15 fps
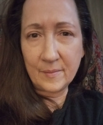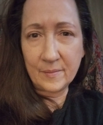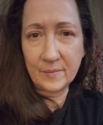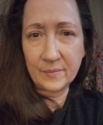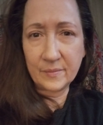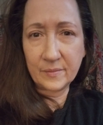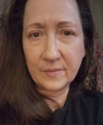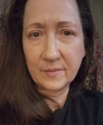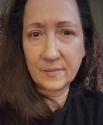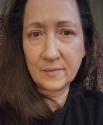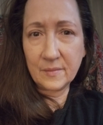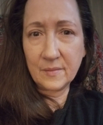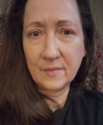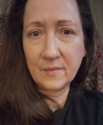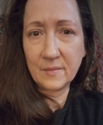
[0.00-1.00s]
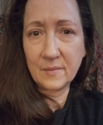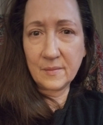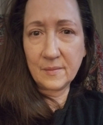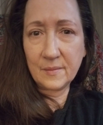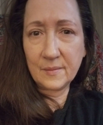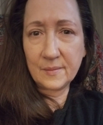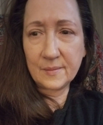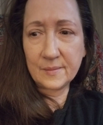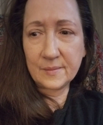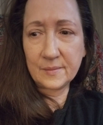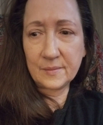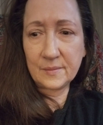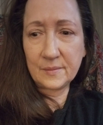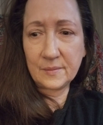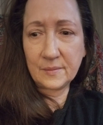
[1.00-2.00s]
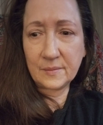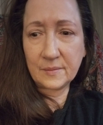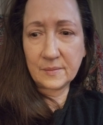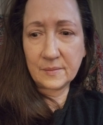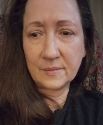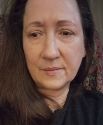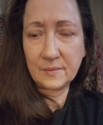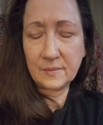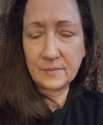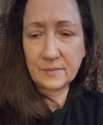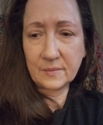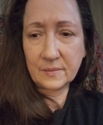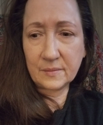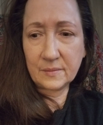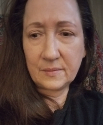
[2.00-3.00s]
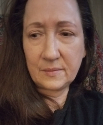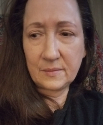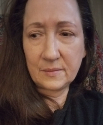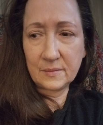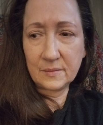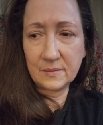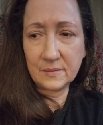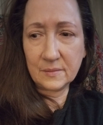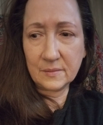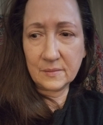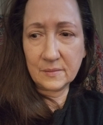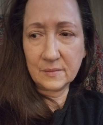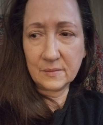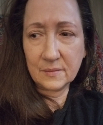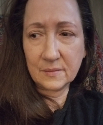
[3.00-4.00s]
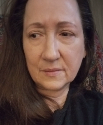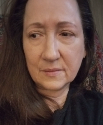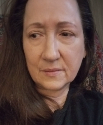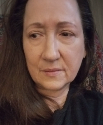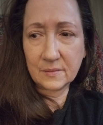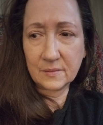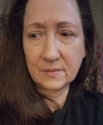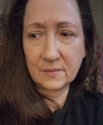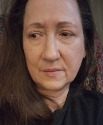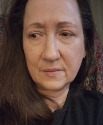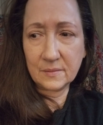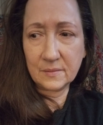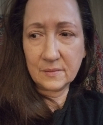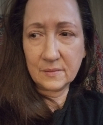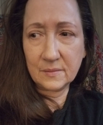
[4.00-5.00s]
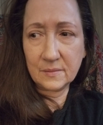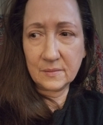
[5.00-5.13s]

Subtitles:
[no speech]